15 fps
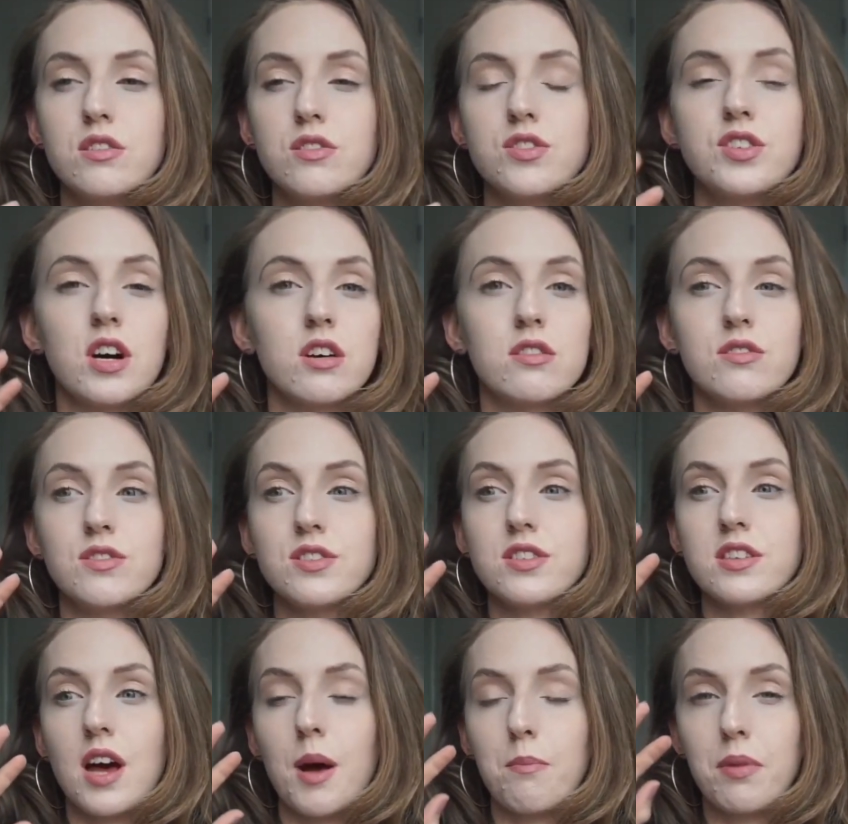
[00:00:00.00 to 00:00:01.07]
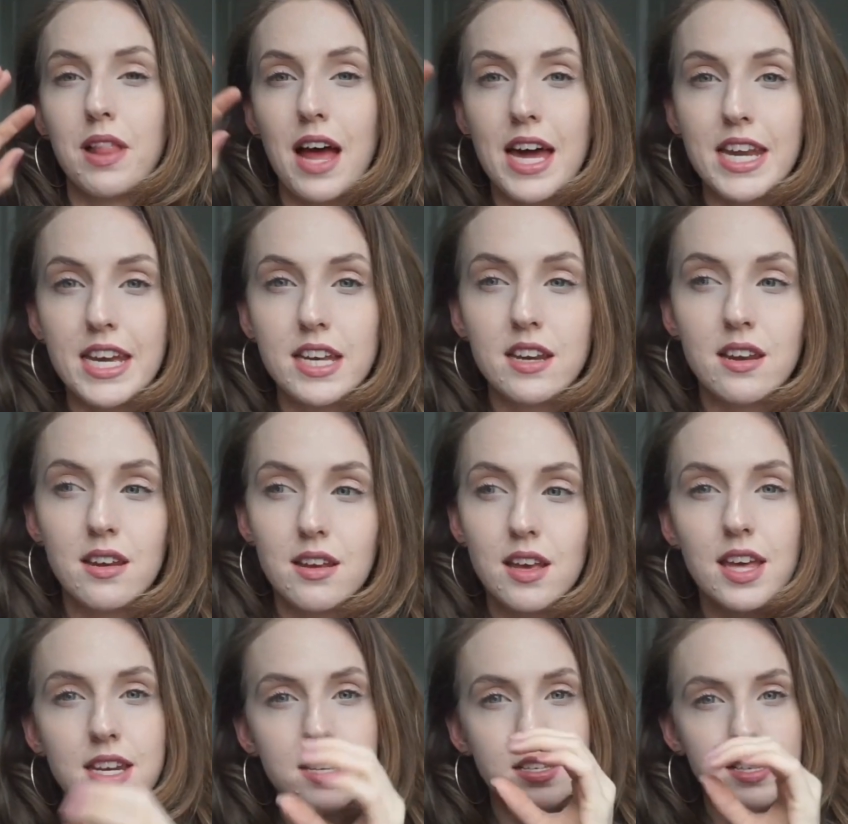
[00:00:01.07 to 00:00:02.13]
does a planet
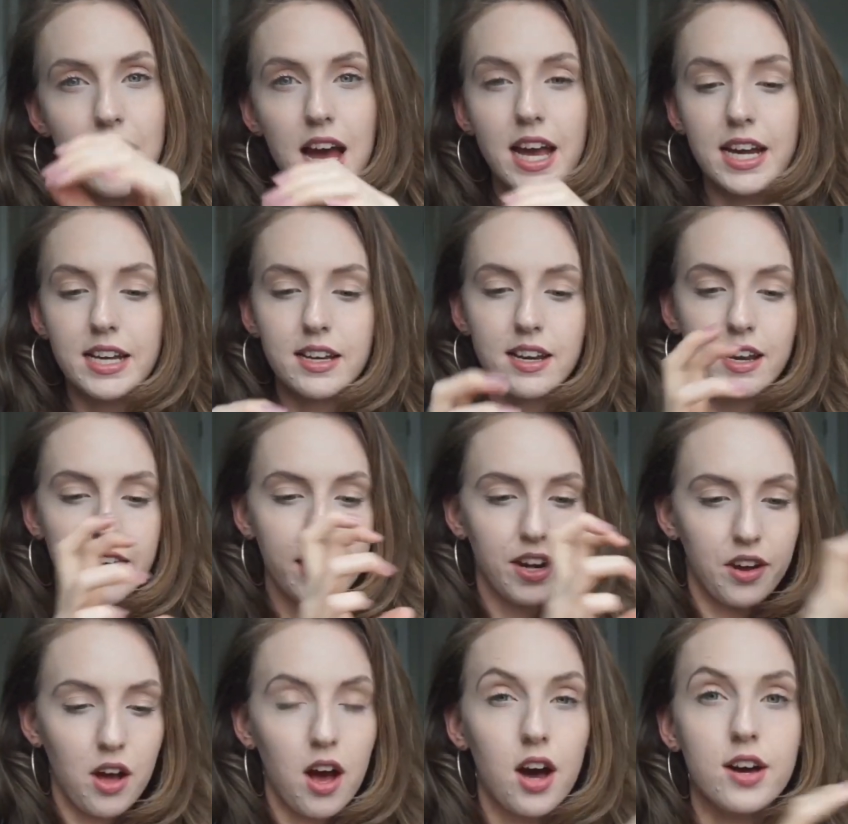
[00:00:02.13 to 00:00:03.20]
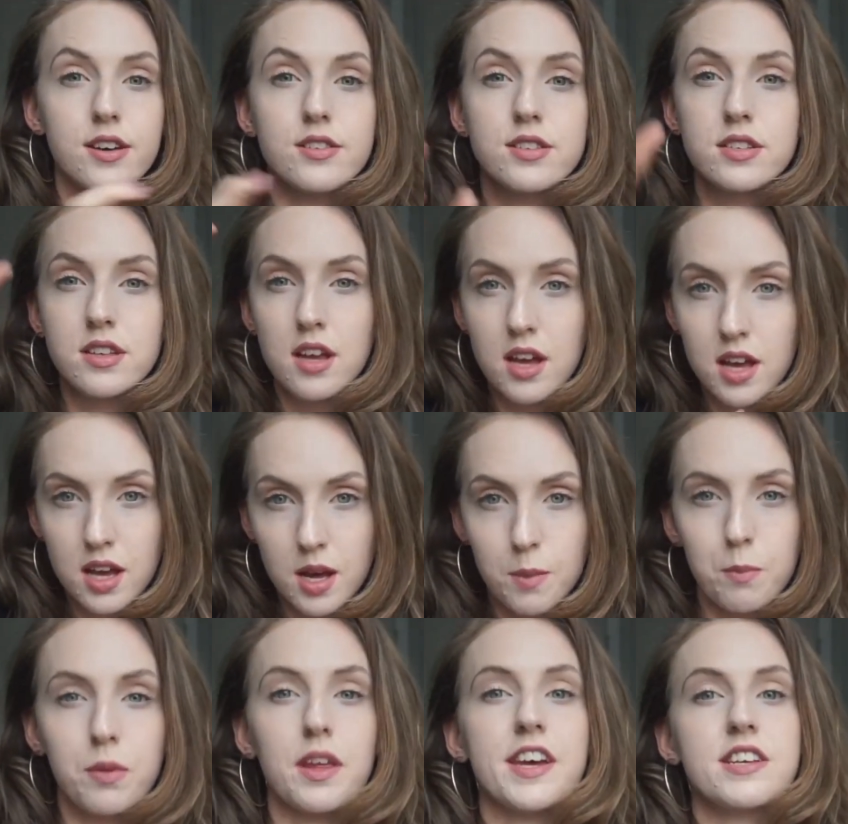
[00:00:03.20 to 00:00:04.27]
and a sign in a house
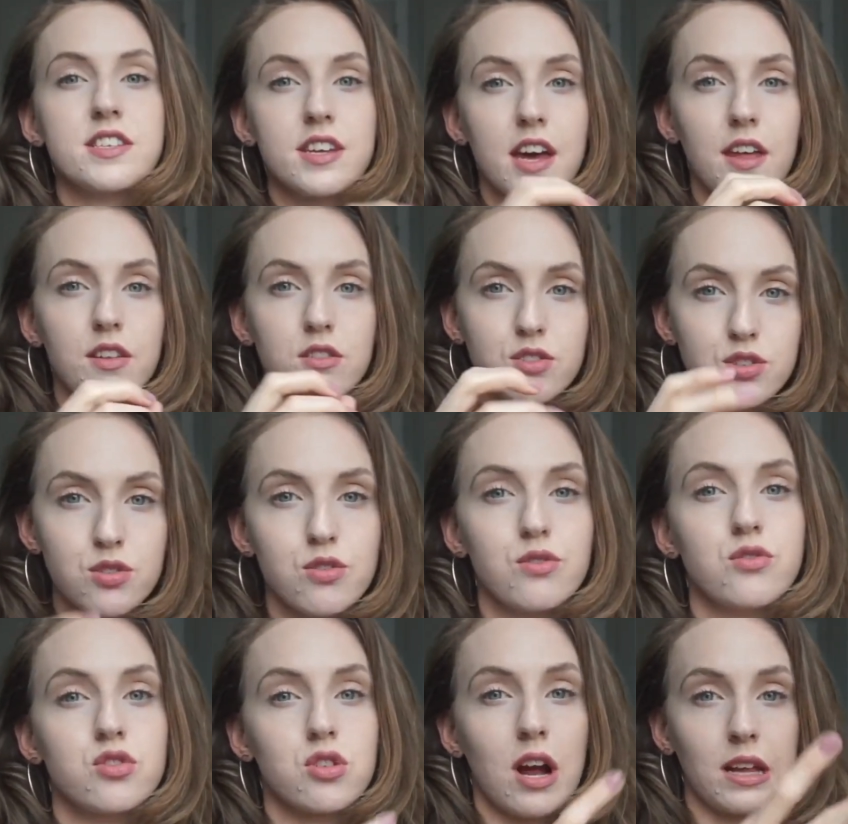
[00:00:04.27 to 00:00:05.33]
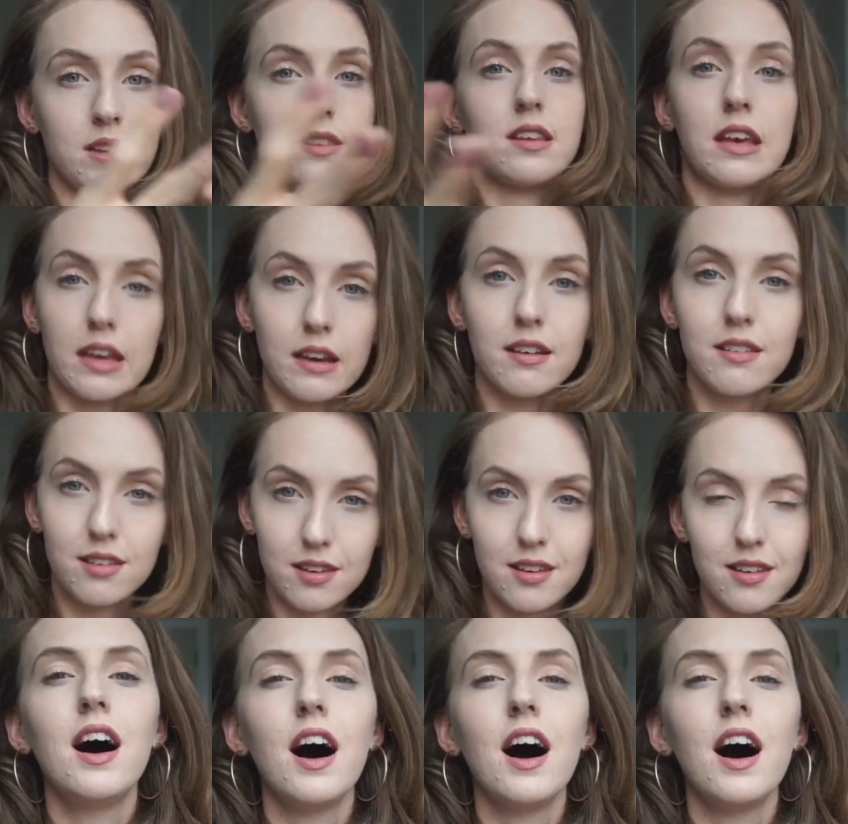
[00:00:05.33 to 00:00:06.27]
blend together to translate.